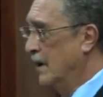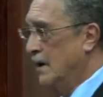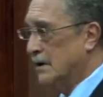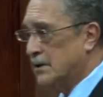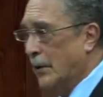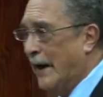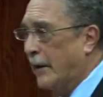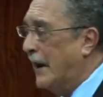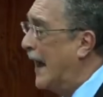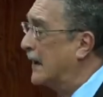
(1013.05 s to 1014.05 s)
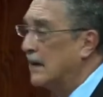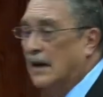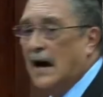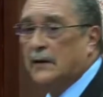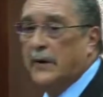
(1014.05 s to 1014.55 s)
So whether we like it or
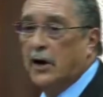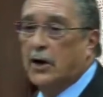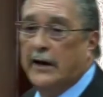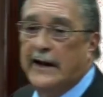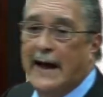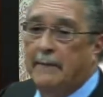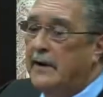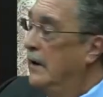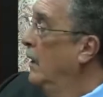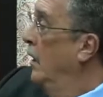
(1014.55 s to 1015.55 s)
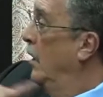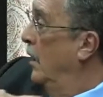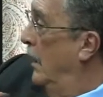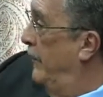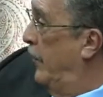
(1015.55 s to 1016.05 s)
not, we are condemned
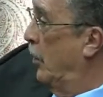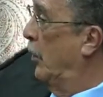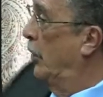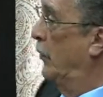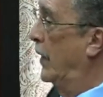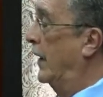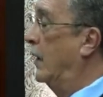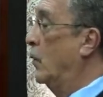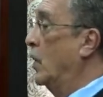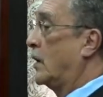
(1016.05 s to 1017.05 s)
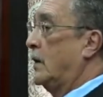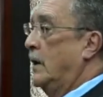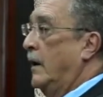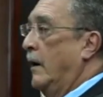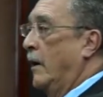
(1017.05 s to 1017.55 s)
if you're going to do any work
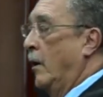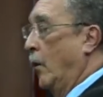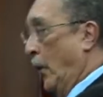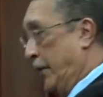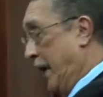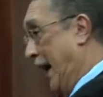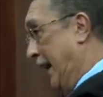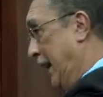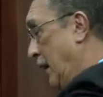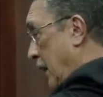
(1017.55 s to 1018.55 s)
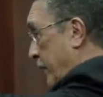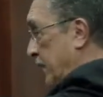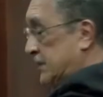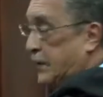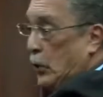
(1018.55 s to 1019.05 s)
with any of these
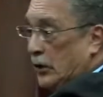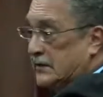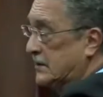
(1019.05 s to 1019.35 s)
ports.